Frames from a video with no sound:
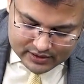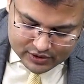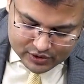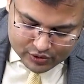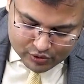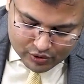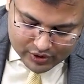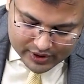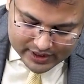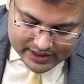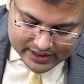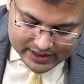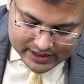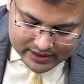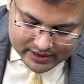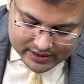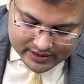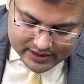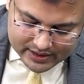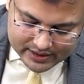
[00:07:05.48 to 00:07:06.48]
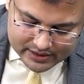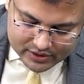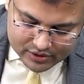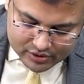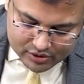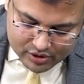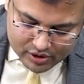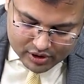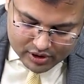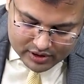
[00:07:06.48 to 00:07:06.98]
soiling is
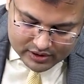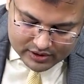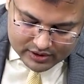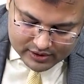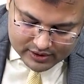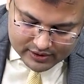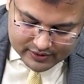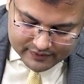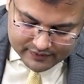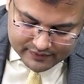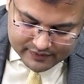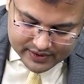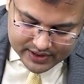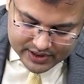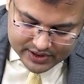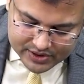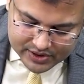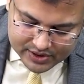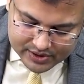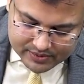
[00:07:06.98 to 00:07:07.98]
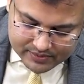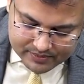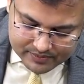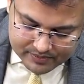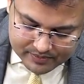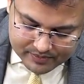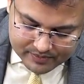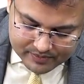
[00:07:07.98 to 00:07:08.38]
not a feature.